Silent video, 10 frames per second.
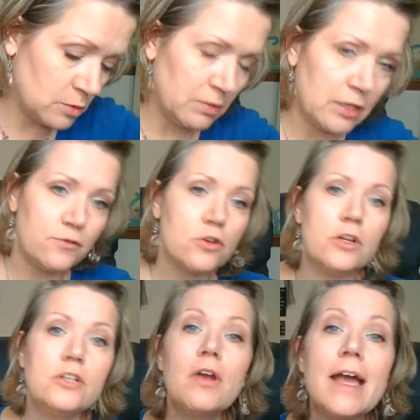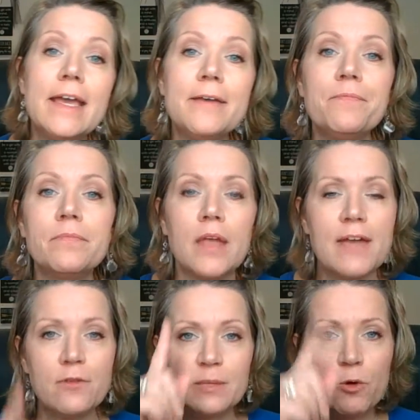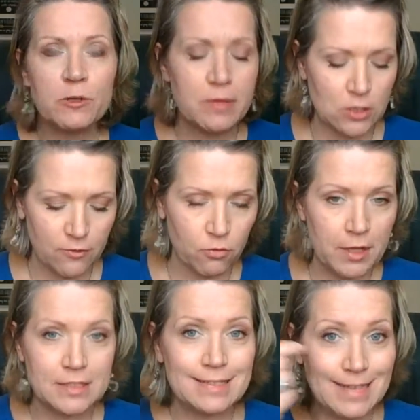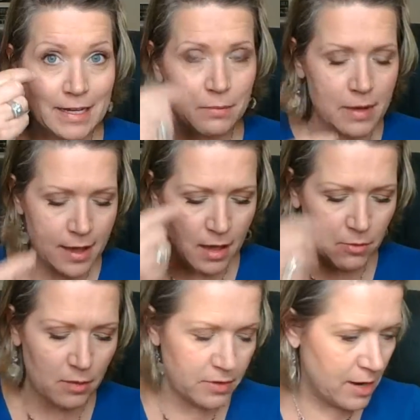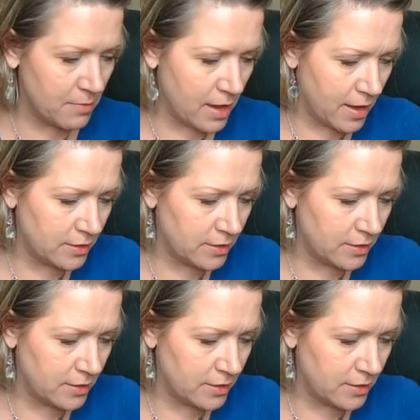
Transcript: But if you're going to try it, I've only poked myself once, not in my eyeball, but on my eye.